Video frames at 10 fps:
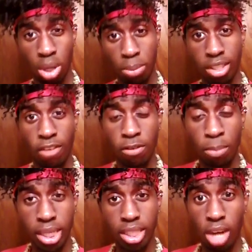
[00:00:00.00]
Bring me some
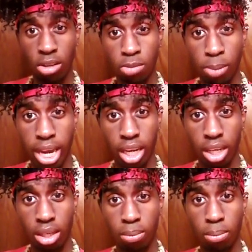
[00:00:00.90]
from McDonald's
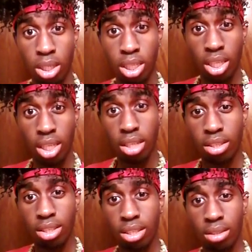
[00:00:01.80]
bag,
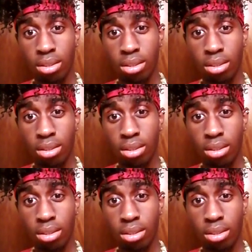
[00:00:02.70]
please.